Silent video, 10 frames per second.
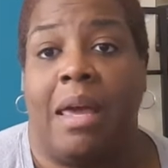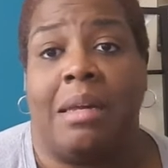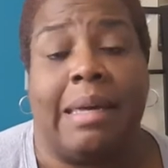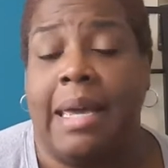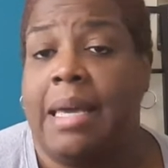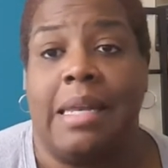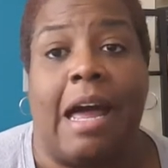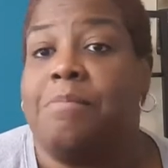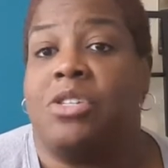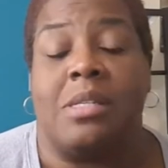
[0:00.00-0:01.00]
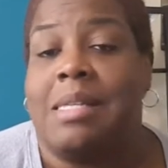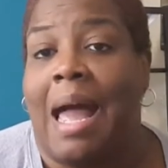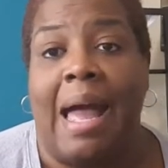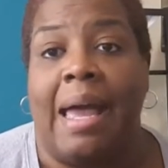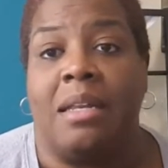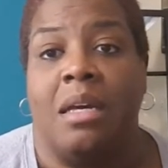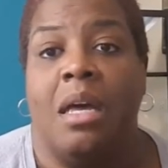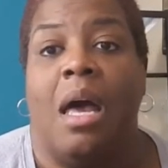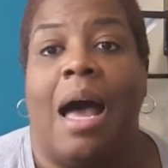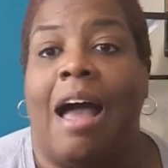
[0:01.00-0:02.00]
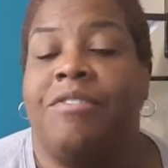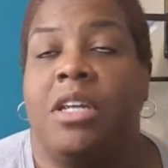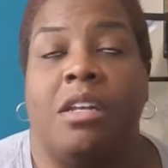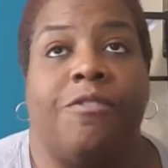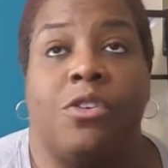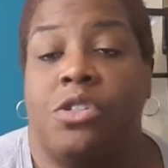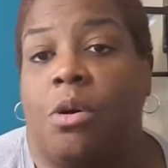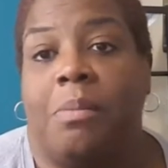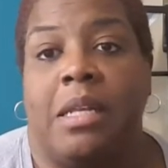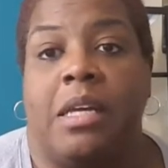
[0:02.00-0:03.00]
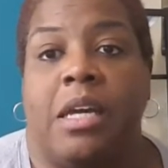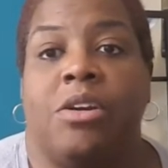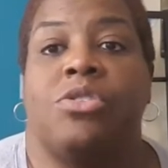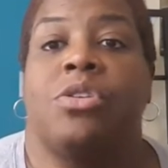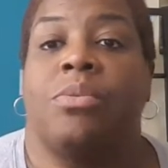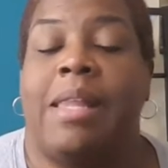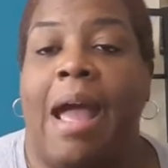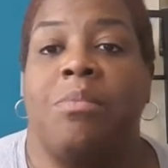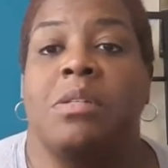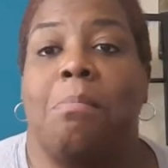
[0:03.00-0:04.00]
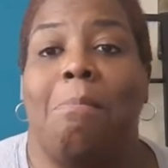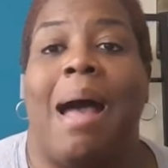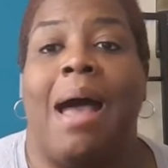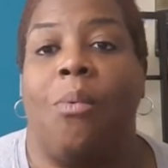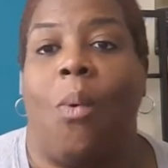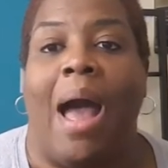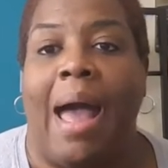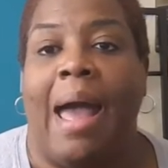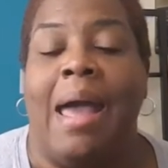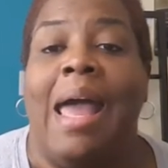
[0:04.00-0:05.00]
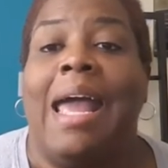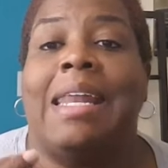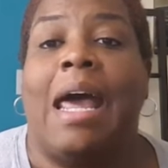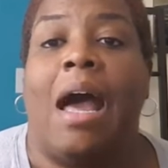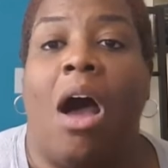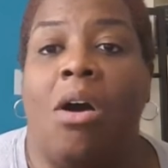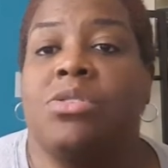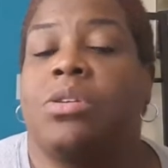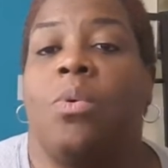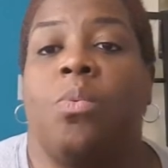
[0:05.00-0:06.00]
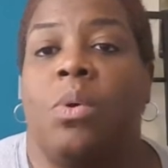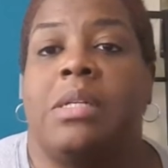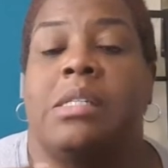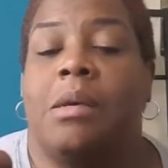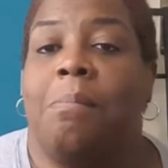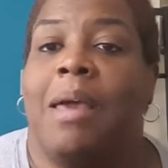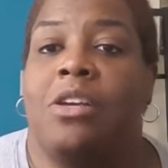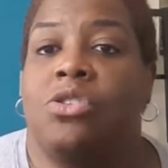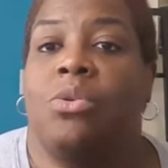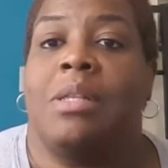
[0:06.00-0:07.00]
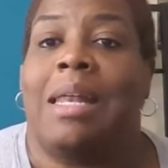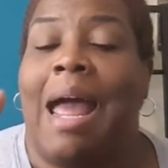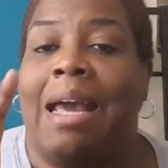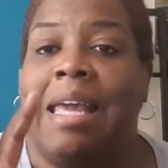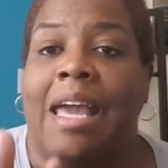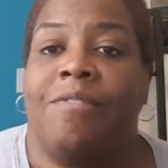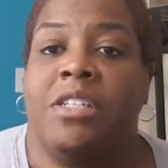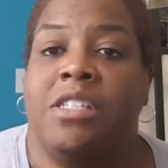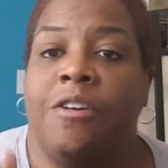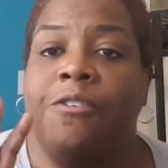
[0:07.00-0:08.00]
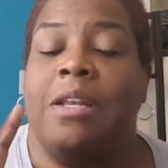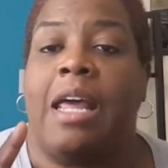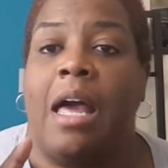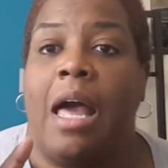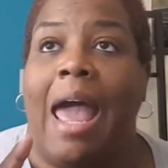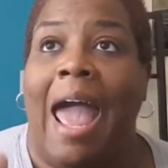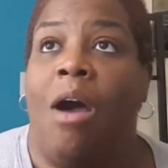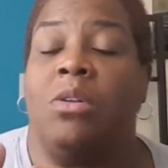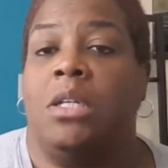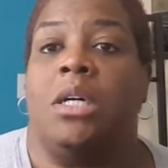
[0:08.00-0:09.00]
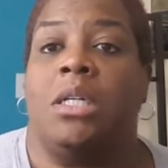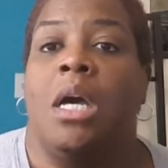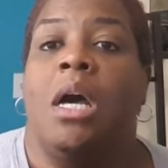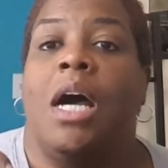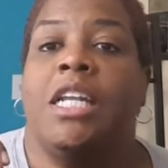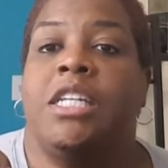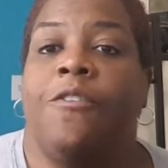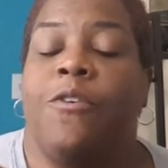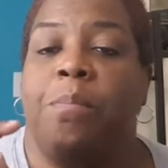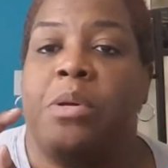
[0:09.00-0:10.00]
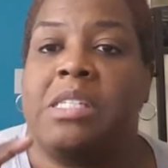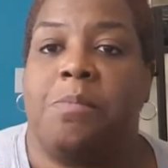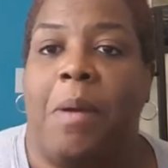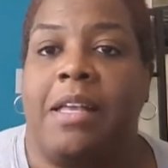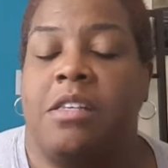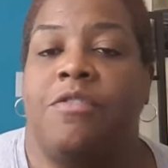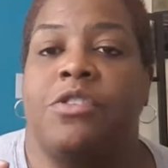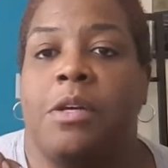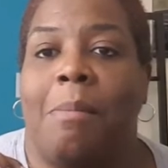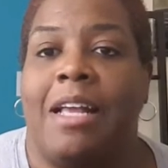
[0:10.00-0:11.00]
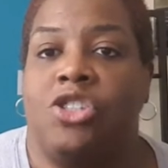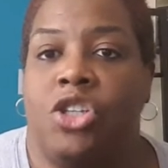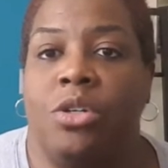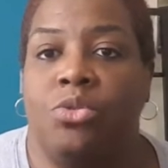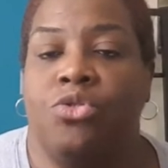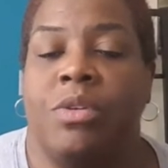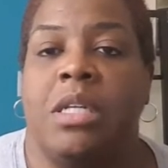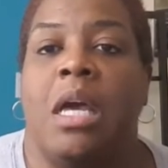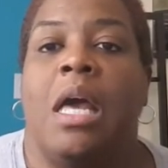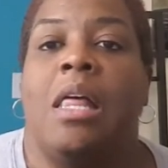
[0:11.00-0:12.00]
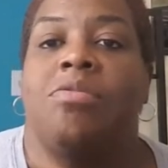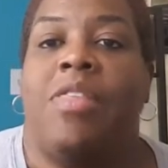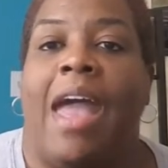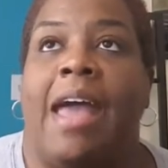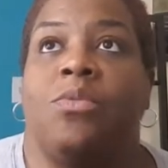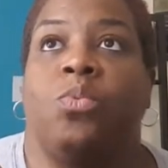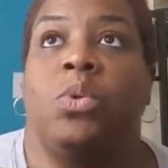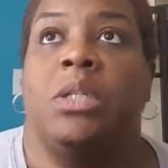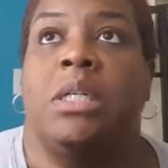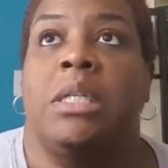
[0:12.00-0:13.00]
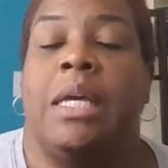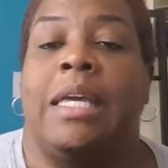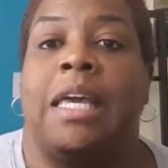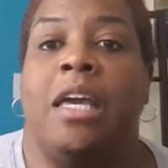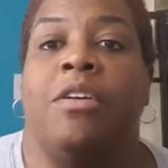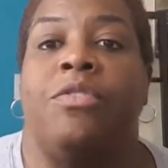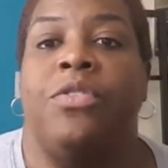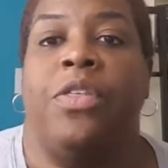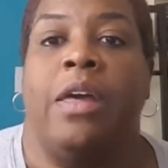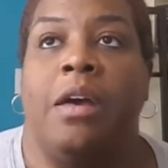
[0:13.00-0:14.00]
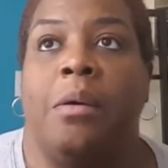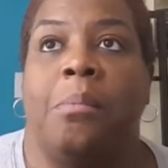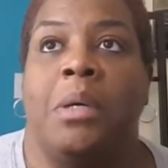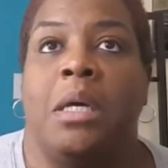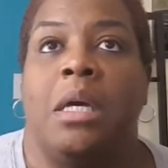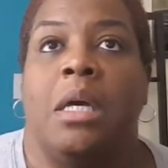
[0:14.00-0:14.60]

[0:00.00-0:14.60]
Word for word: that again. I'm just not. I've done it for so many years, so that was my why, and I also wanted to make sure that I gave a different outlook, a different perspective to my children that would give them